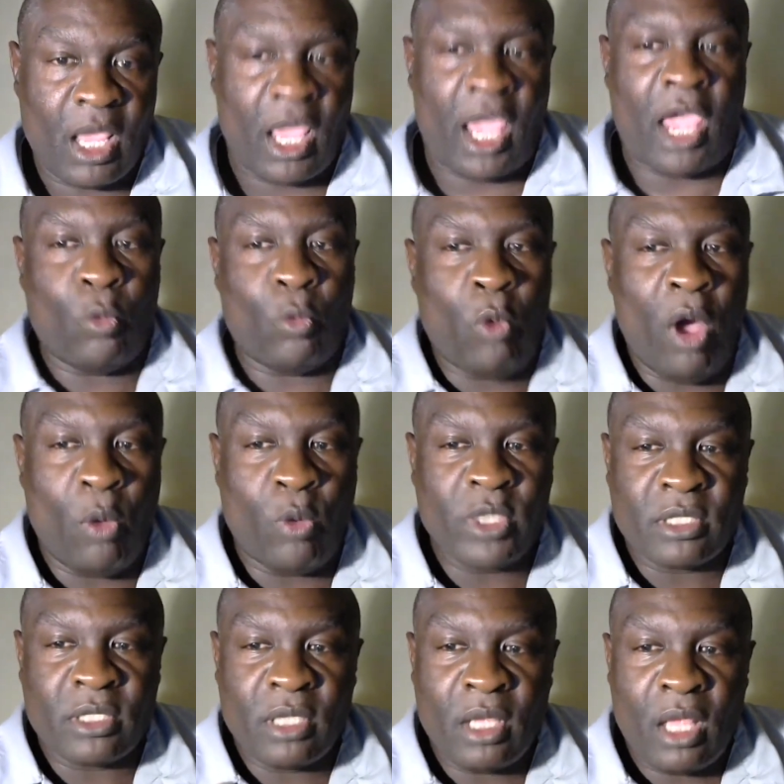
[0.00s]
And what
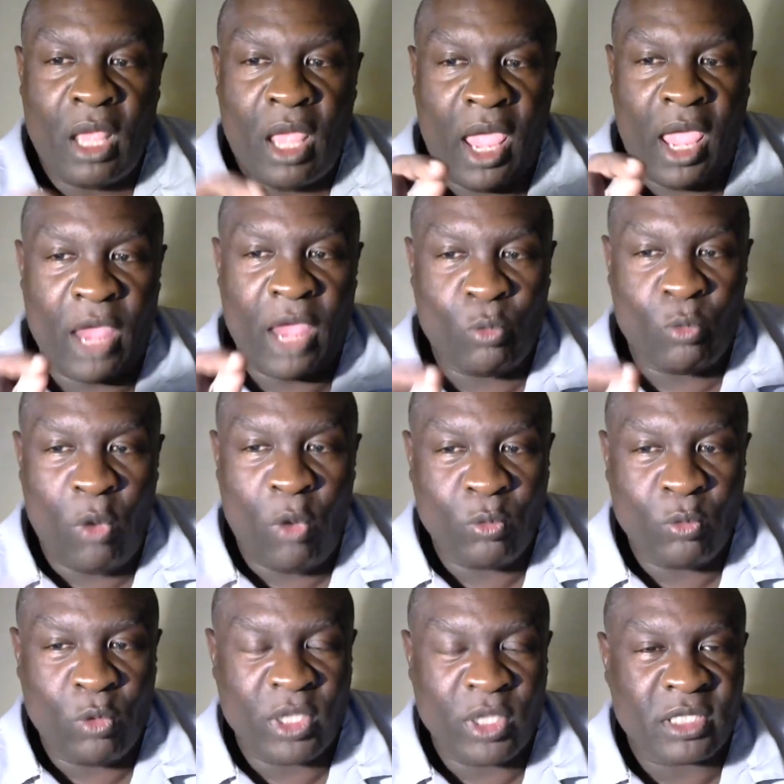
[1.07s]

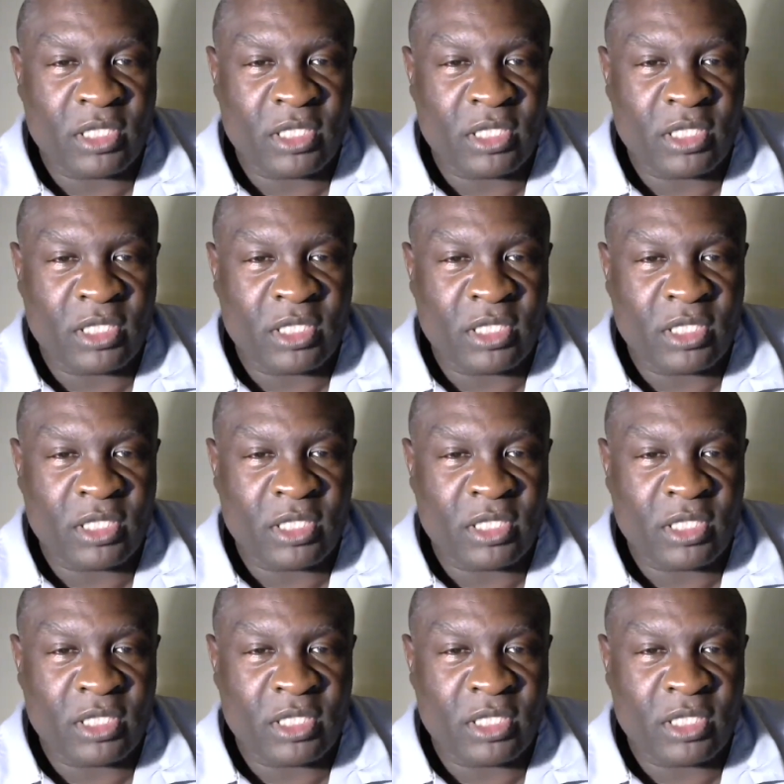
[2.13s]
was